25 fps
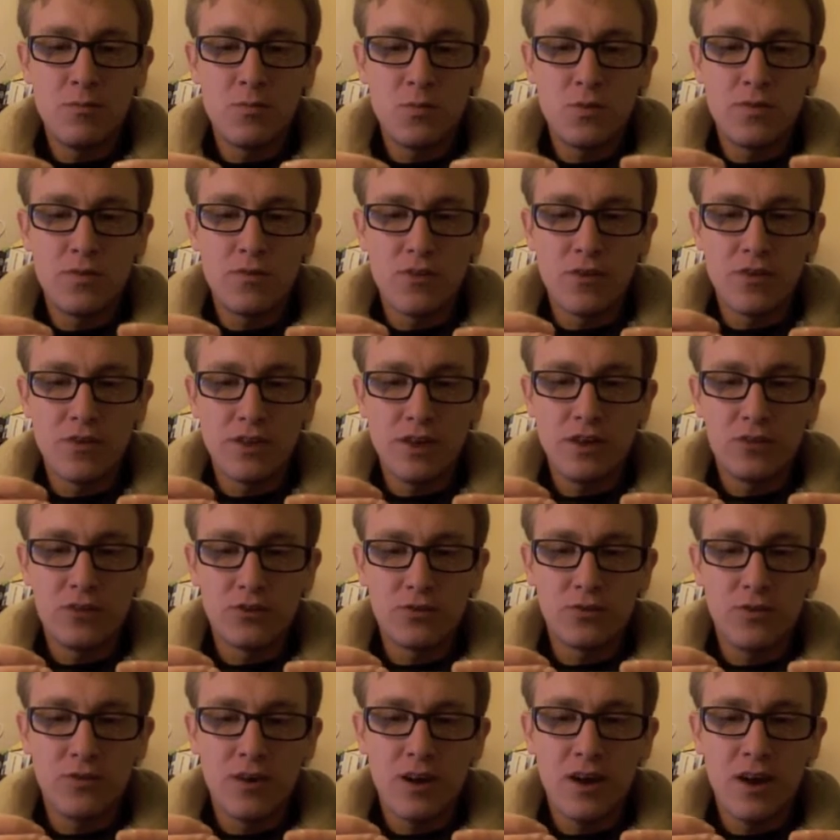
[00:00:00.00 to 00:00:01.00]
we've got the
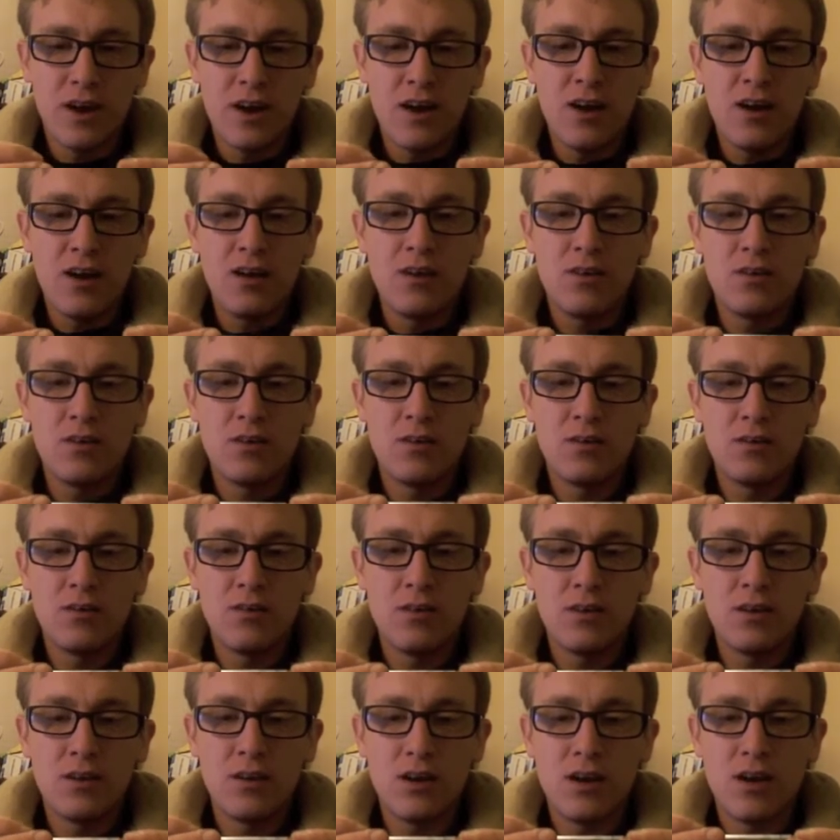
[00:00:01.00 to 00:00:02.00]
Ultrafire
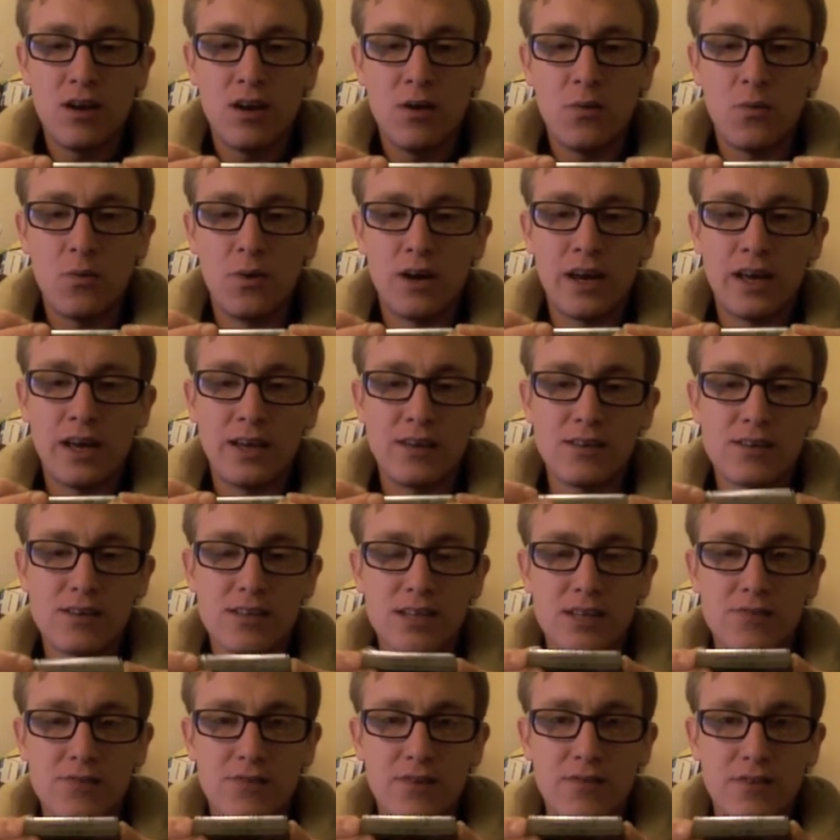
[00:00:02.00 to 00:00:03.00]

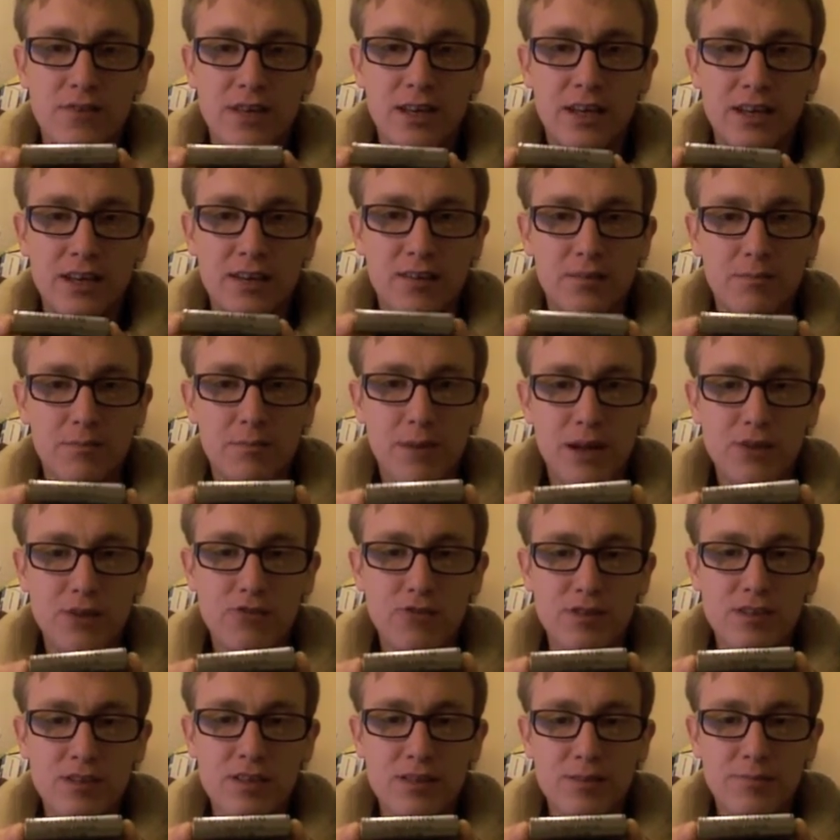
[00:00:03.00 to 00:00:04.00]
18650
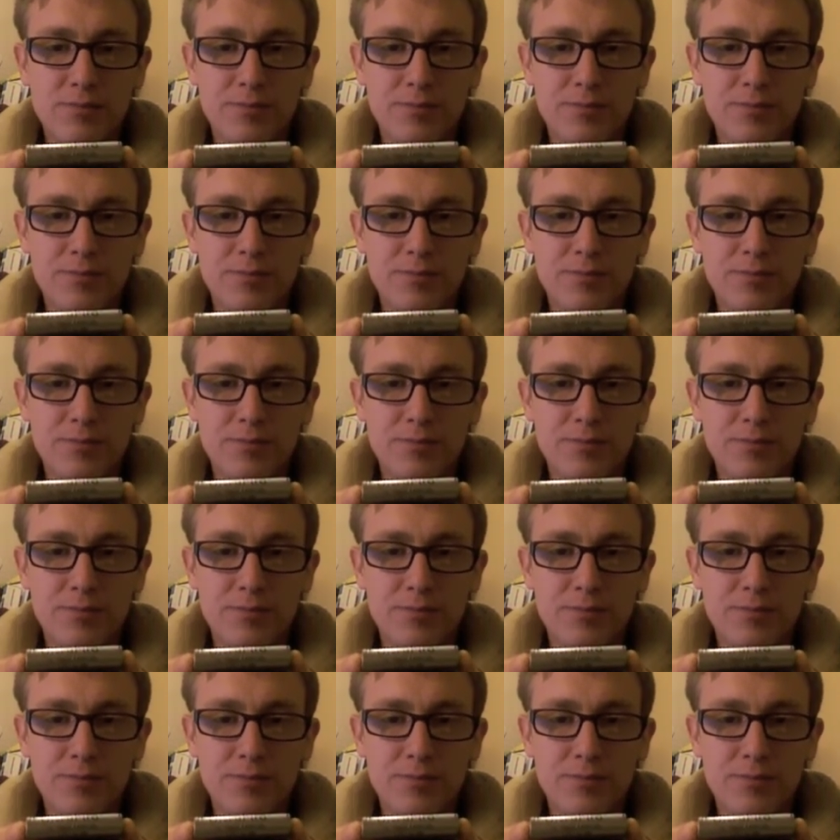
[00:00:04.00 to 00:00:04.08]
batteries.